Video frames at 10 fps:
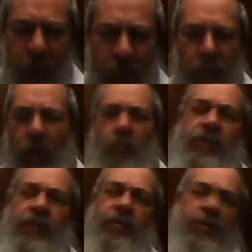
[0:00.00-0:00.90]

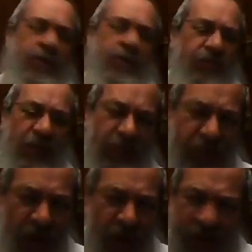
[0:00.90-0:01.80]
moment. They
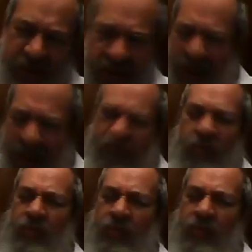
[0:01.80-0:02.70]
started to daven,
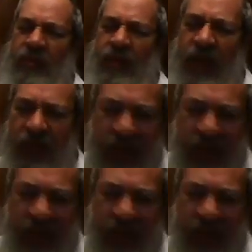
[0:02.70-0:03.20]
and they